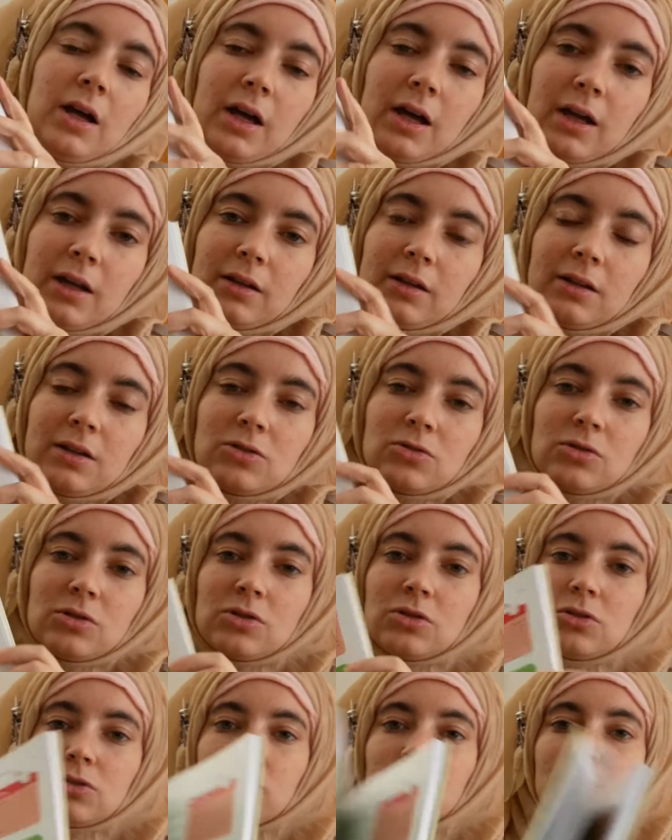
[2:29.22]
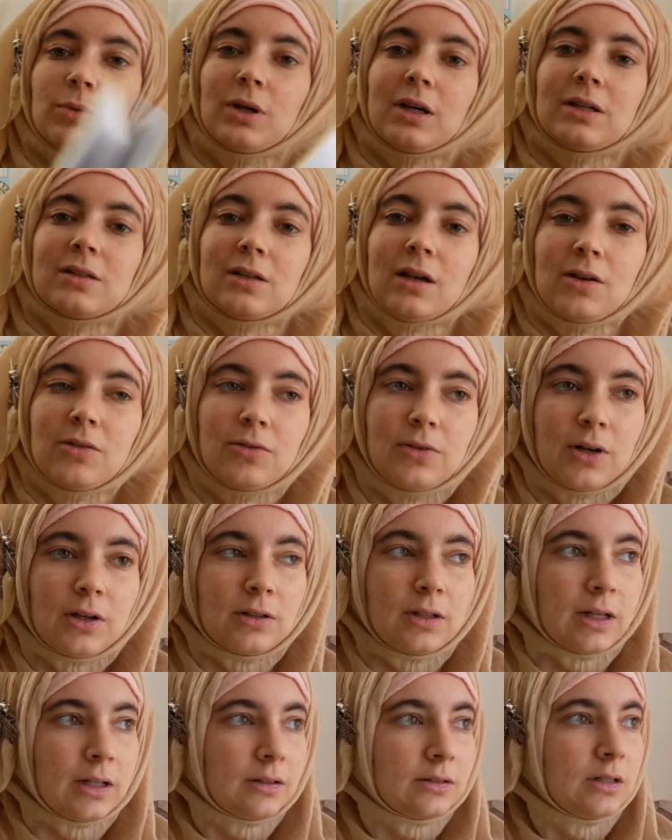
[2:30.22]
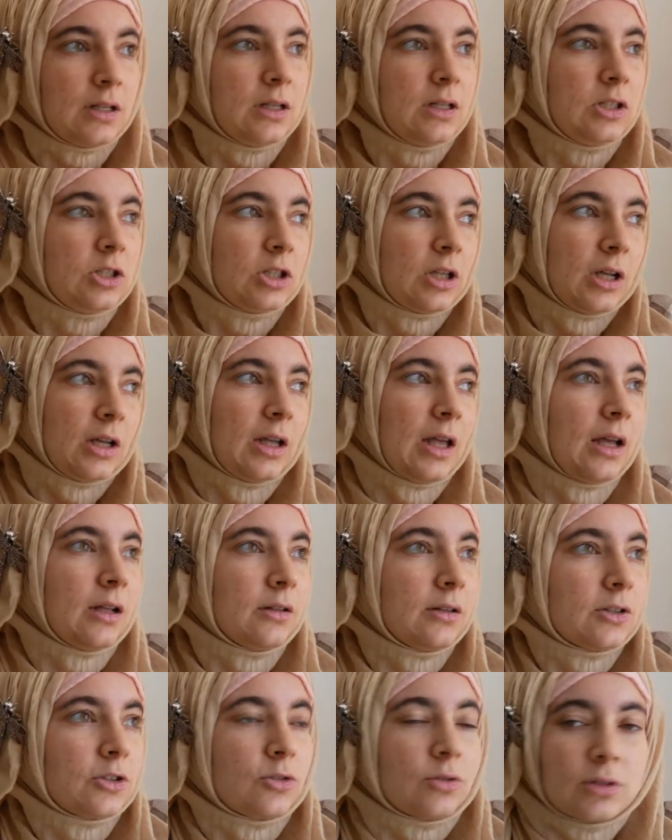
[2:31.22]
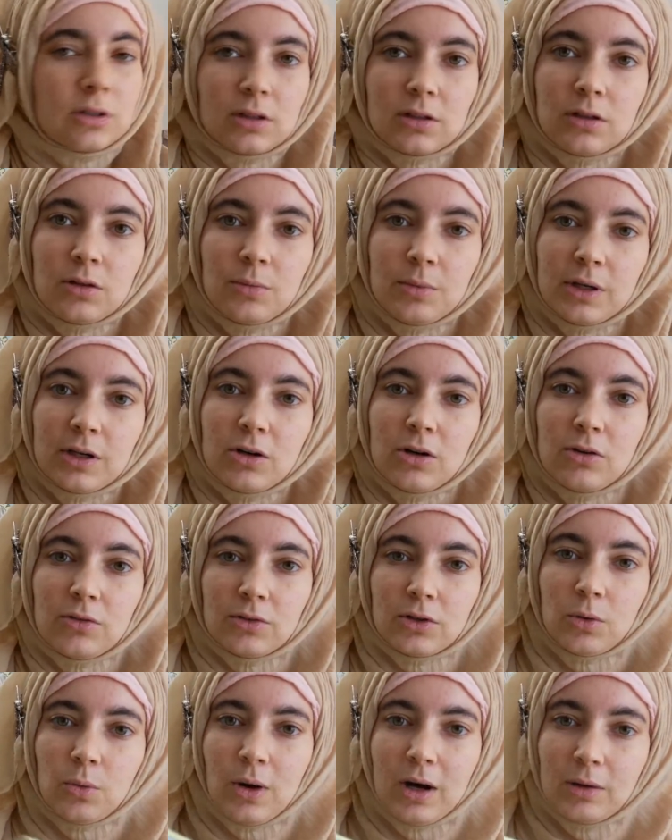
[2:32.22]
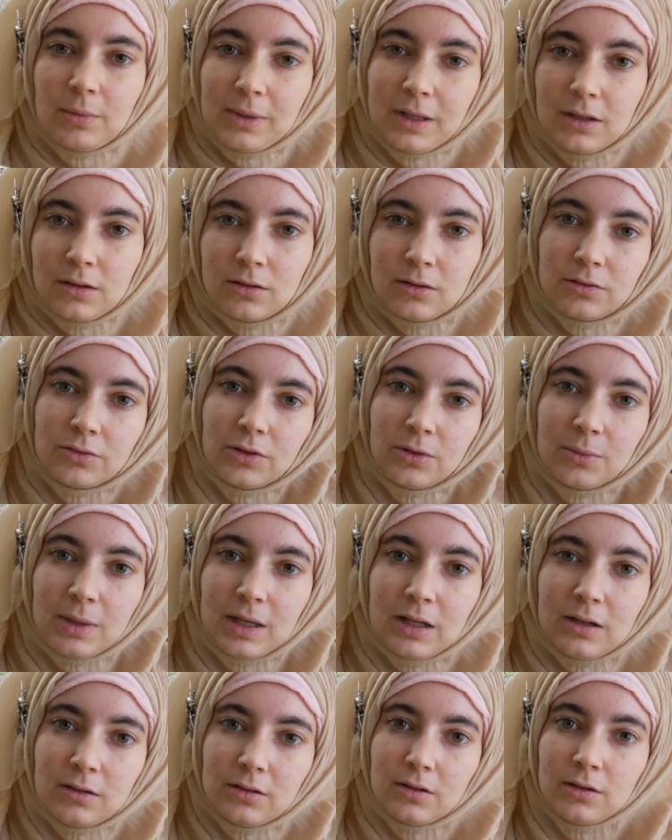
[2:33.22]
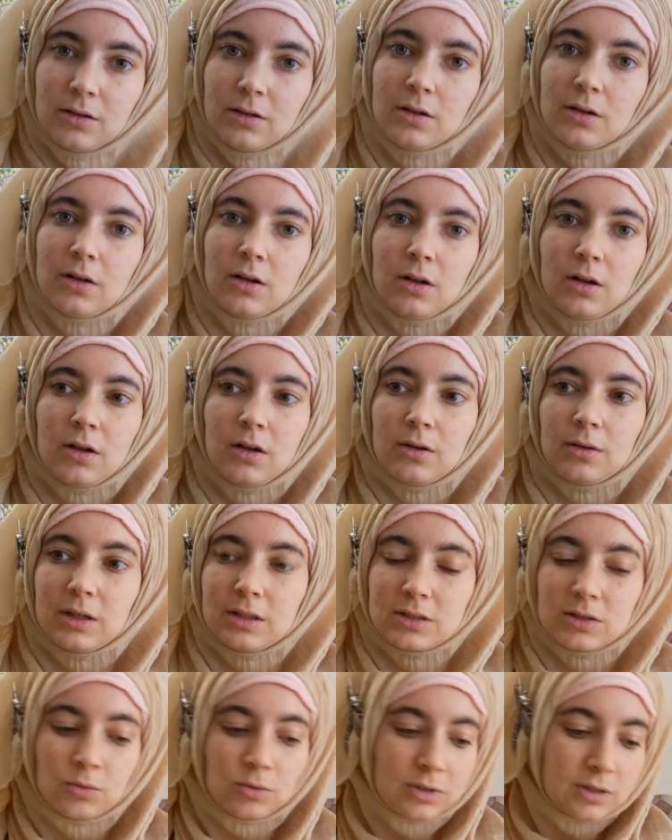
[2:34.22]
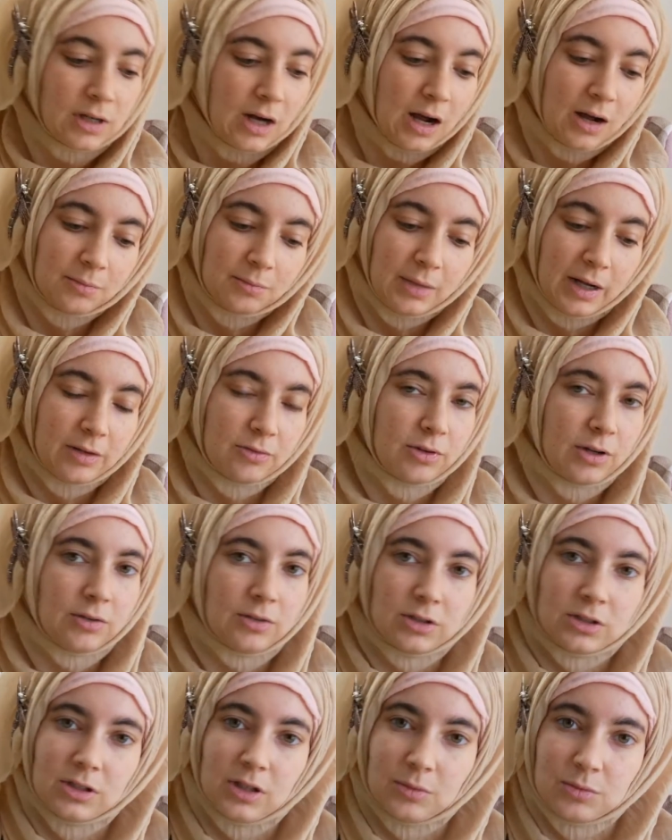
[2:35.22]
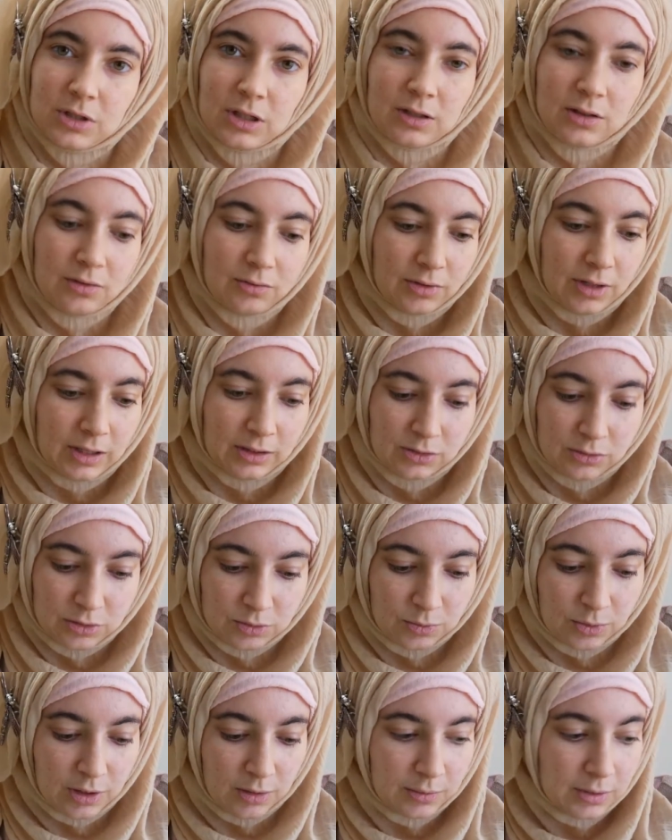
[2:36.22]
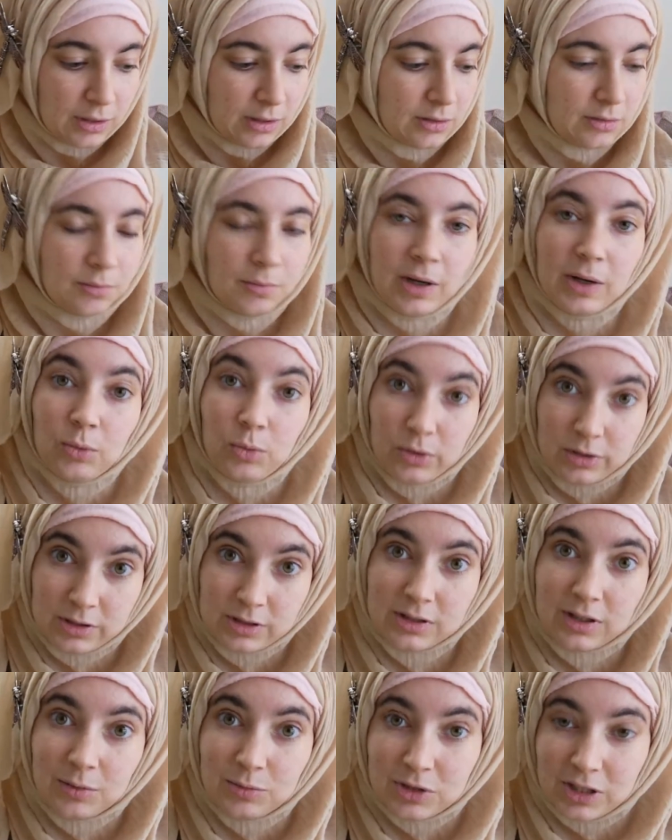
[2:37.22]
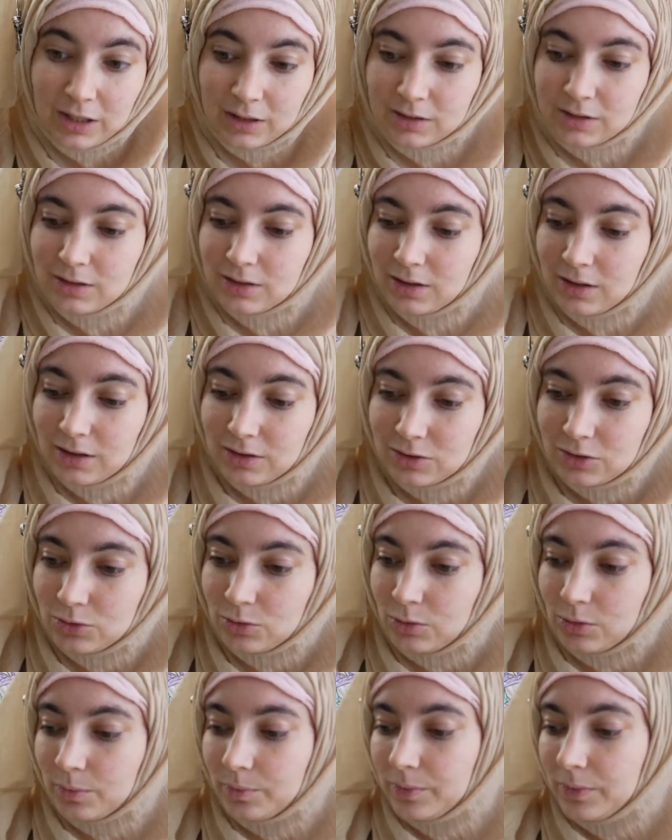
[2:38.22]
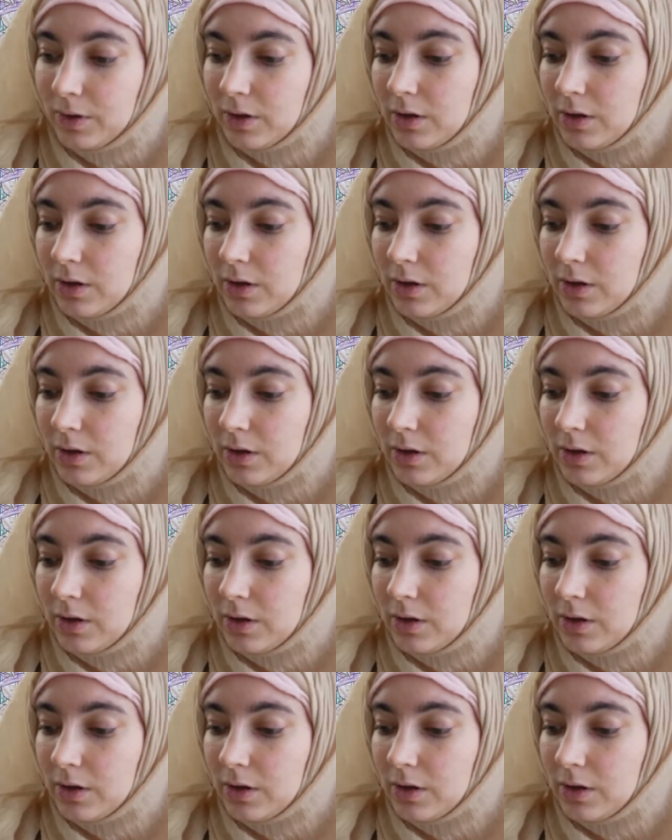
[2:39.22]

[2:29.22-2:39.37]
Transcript: And this was useful because I felt like teaching English was a little bit overwhelming for me, because it was not my favorite subject. In fact, it was probably my worst subject in school.